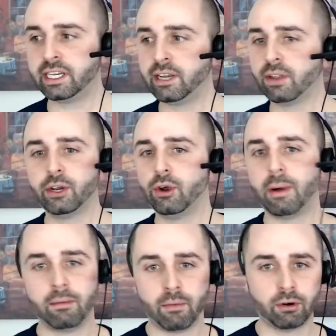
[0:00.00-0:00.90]
only knew
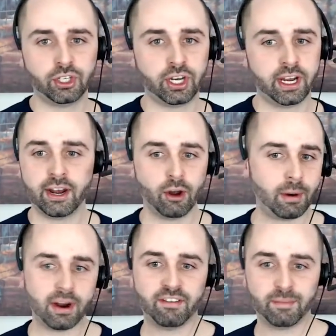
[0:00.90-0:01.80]
about merching. He didn't know
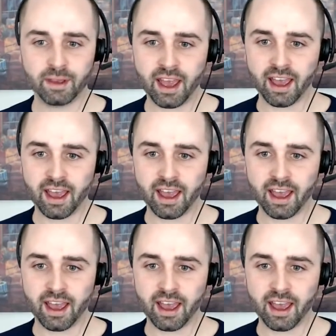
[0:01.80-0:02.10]
about F B A.